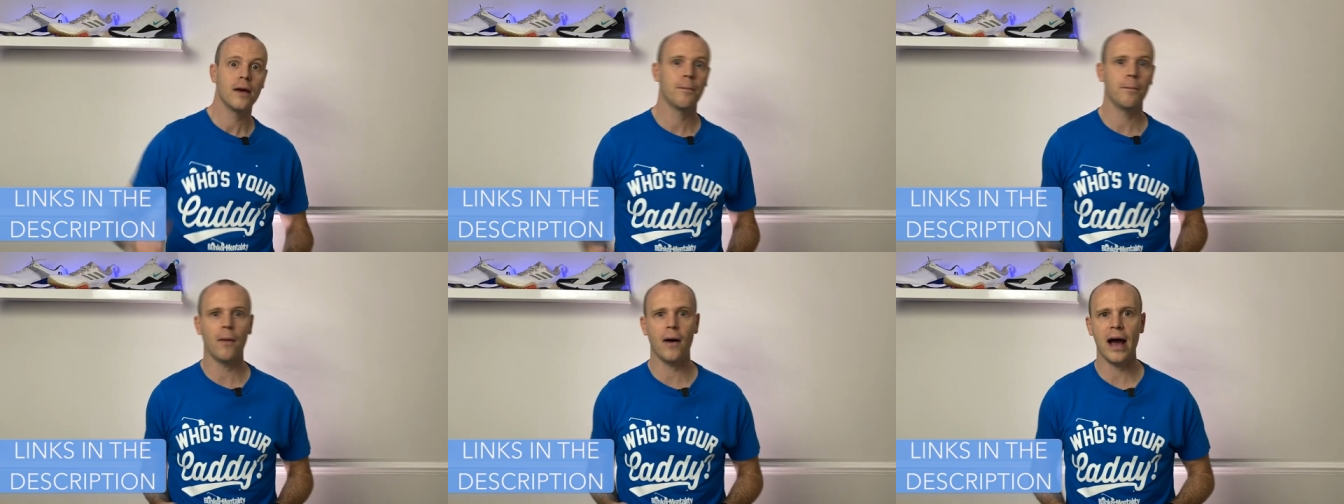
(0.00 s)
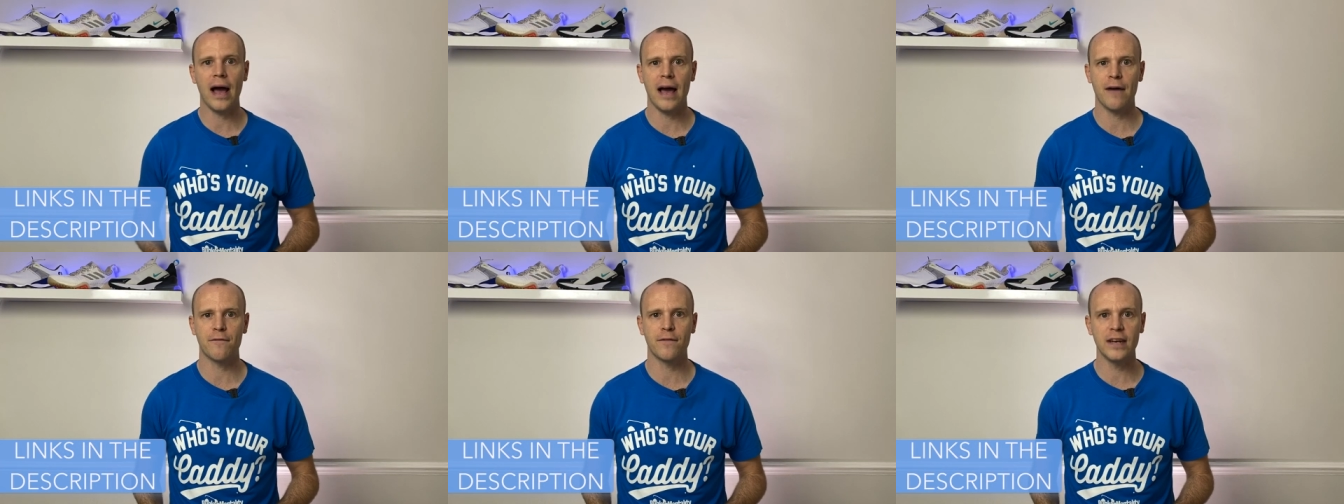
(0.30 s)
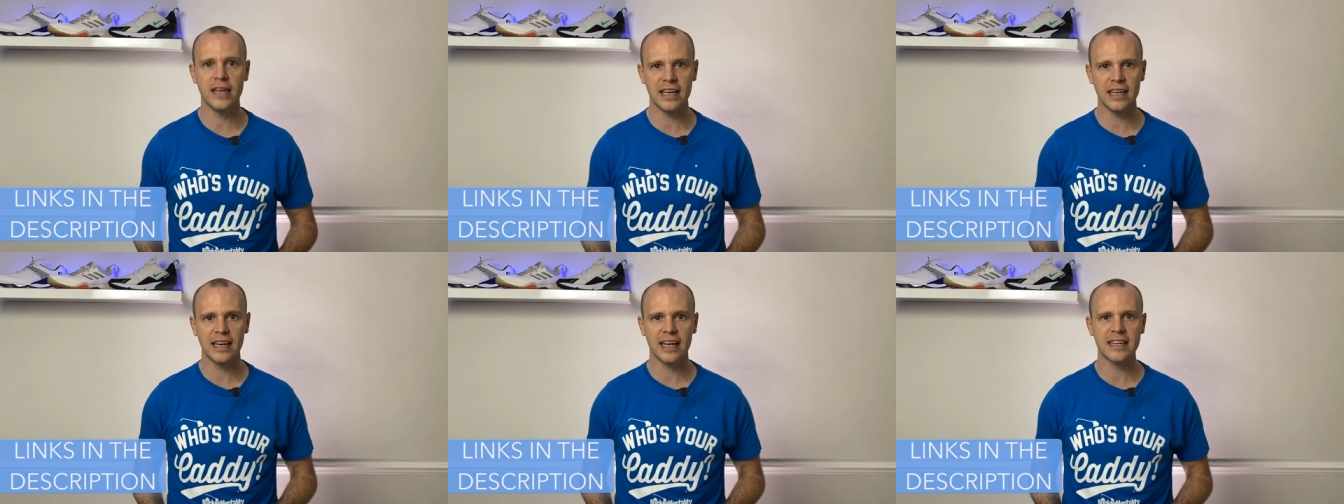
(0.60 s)
my
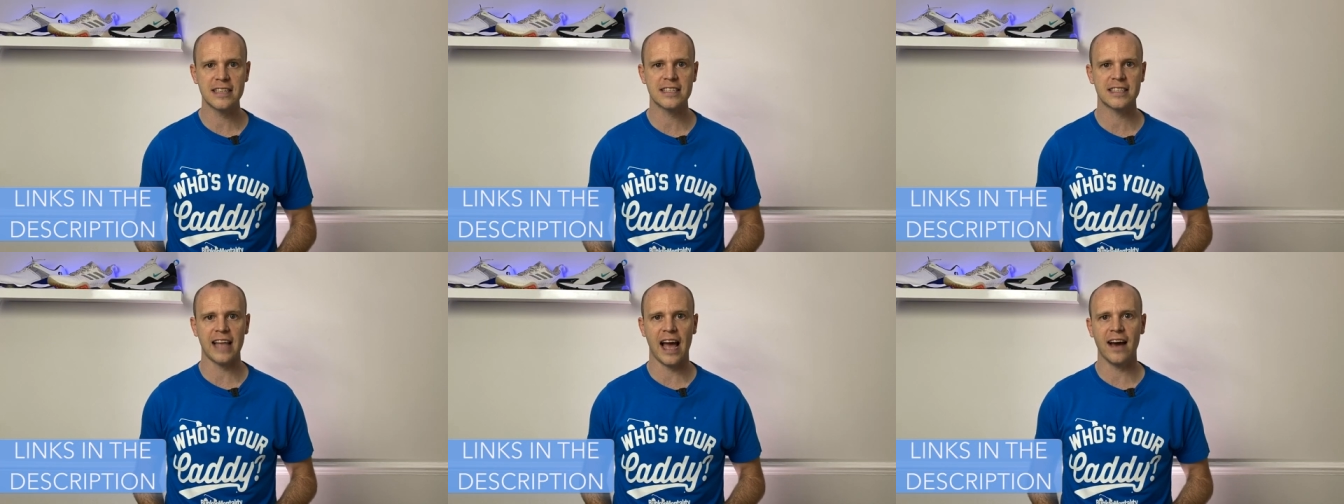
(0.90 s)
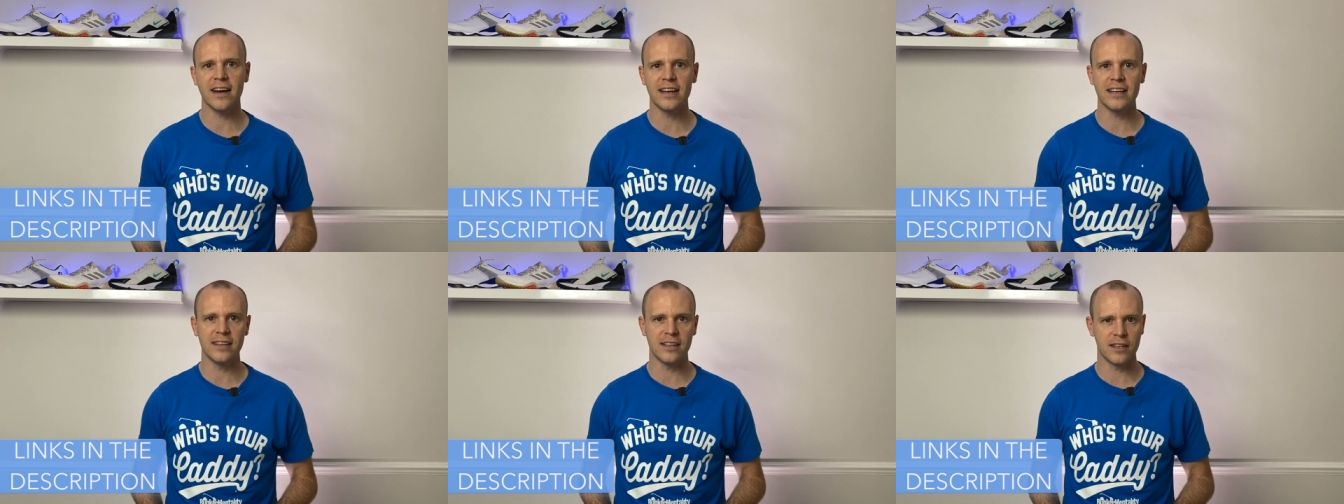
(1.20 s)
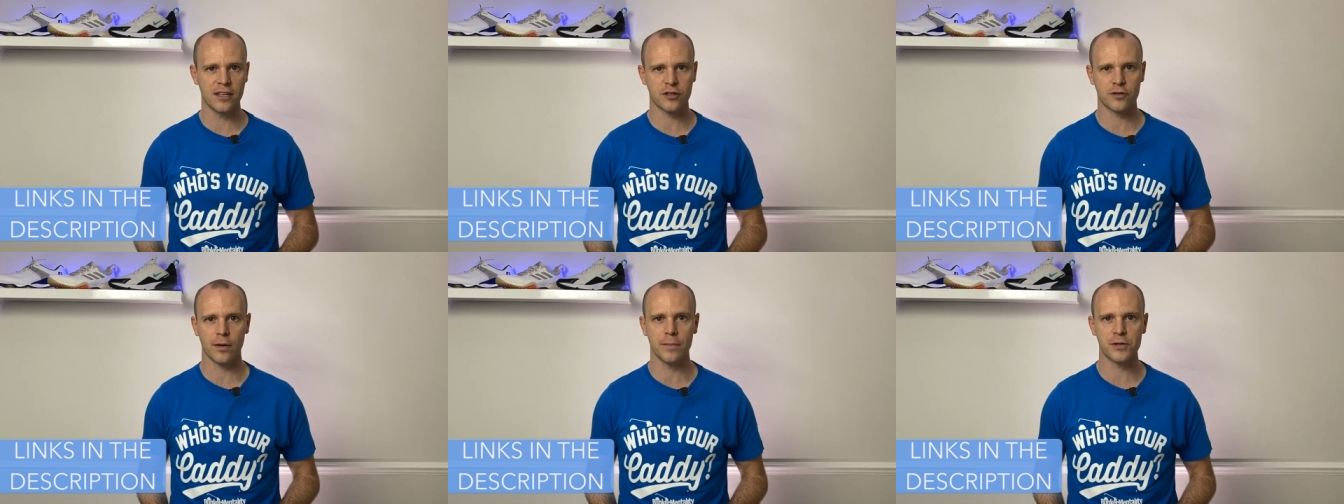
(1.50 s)
affiliate links down in the
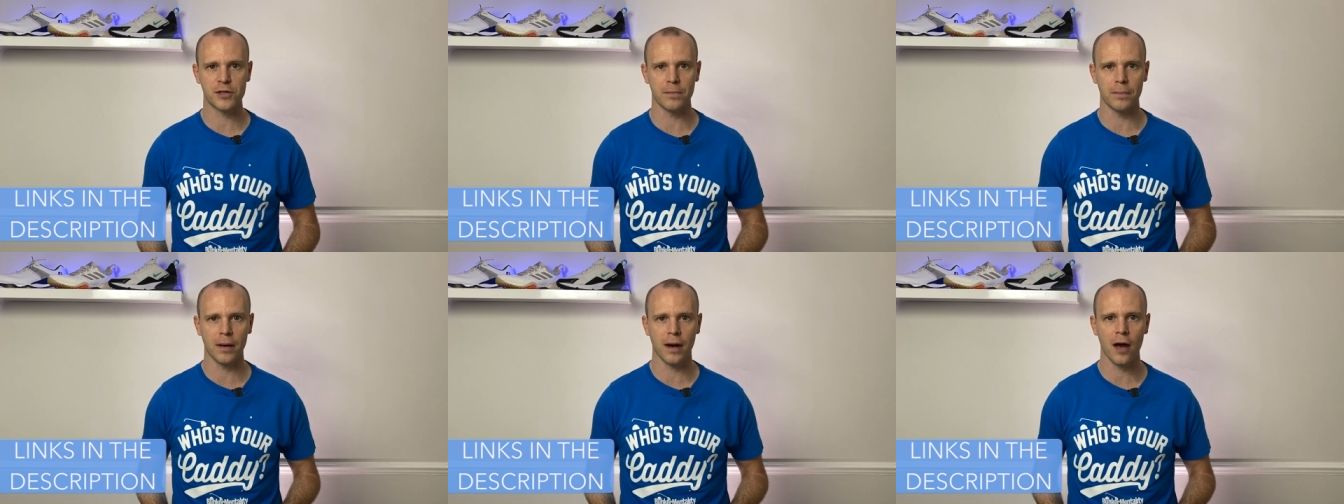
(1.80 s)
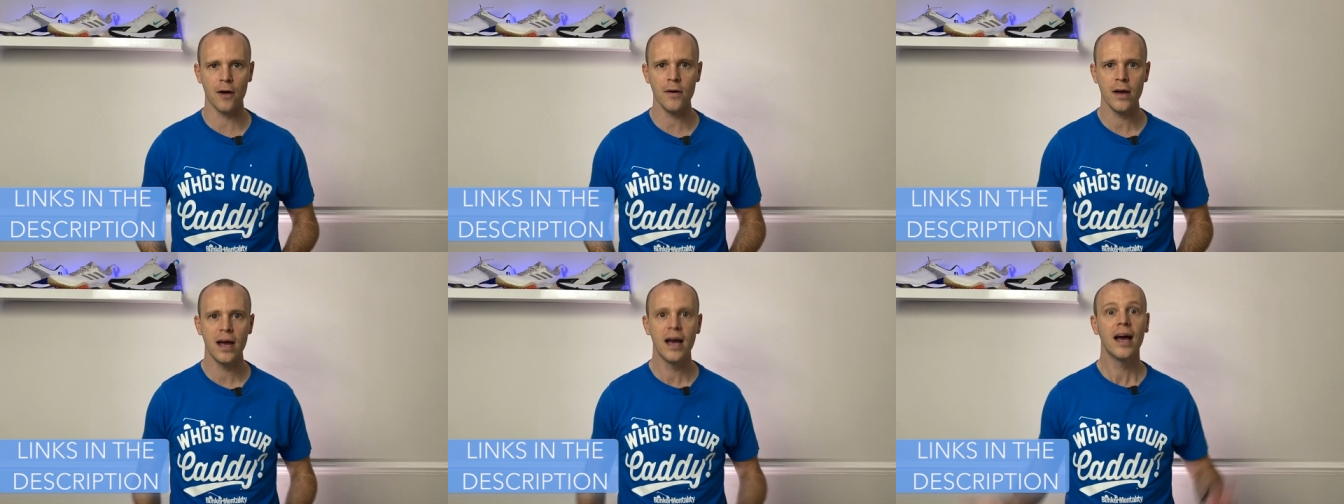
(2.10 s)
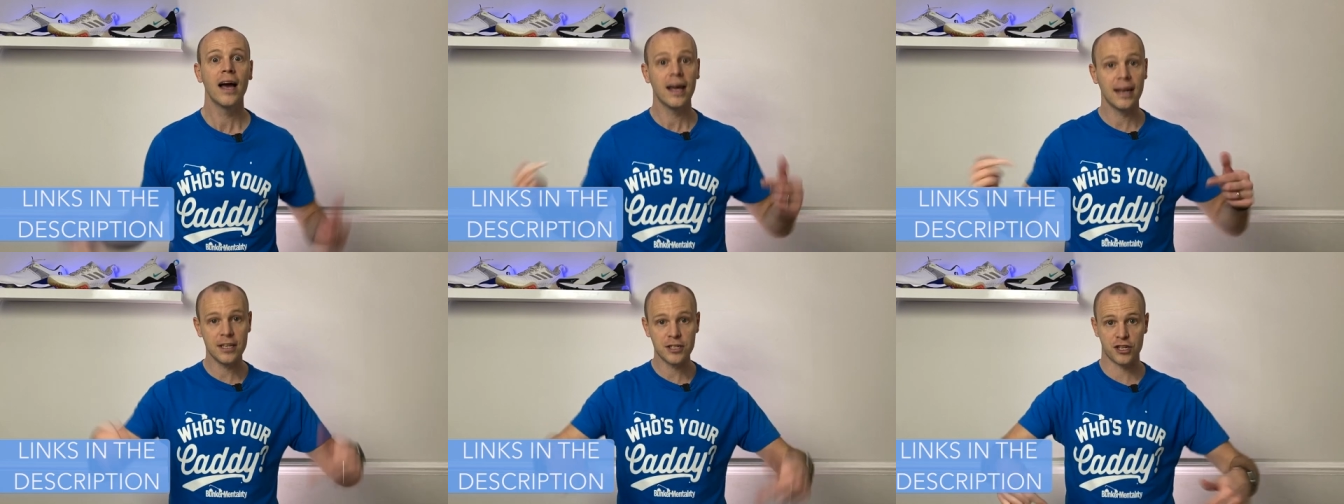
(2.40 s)
description below, and
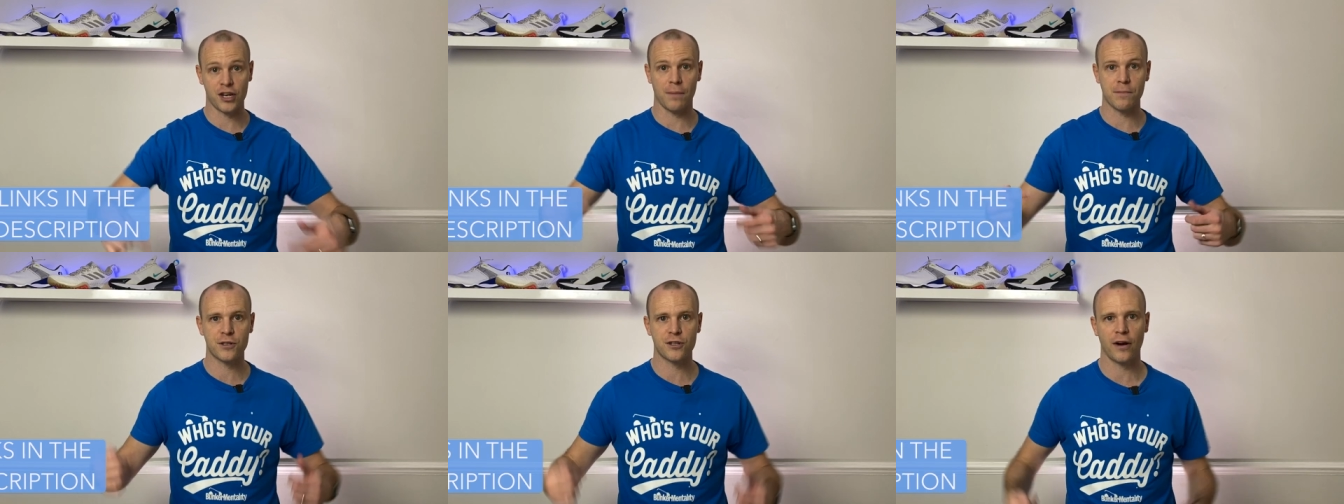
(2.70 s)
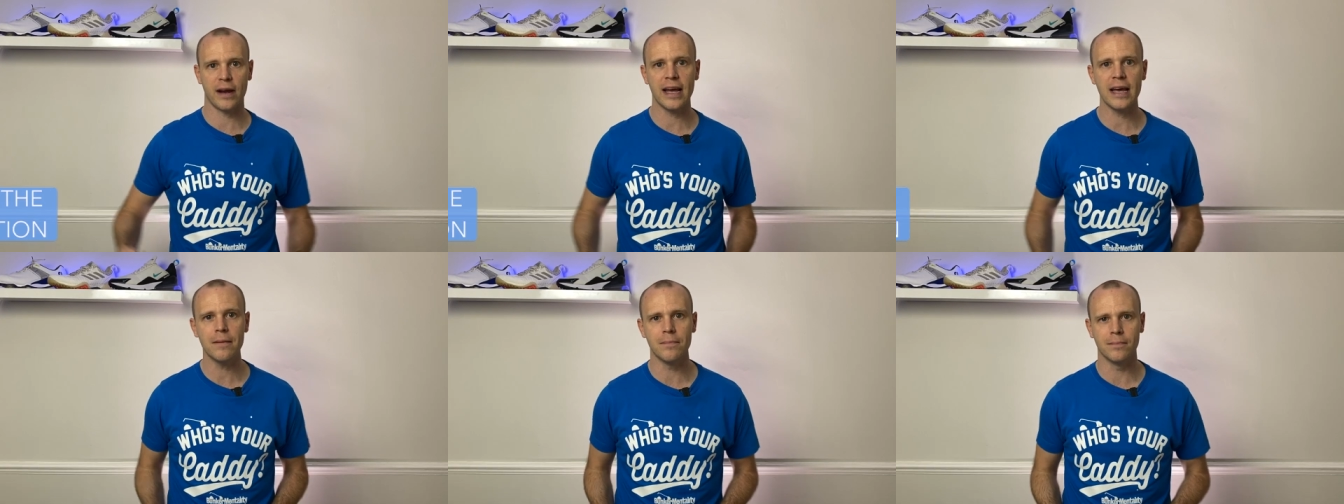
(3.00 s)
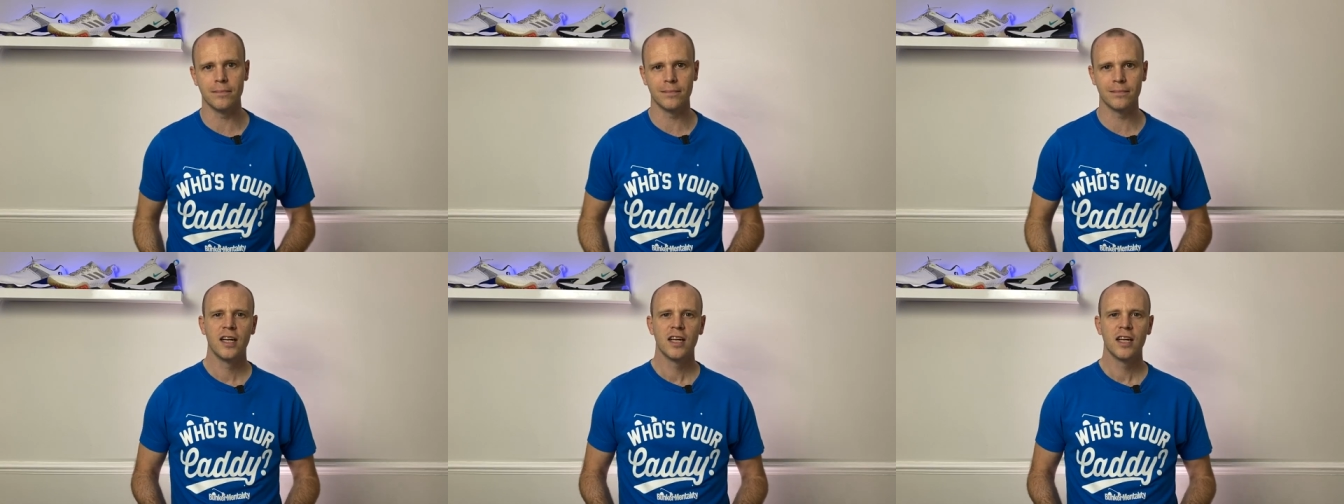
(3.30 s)
let's jump straight in.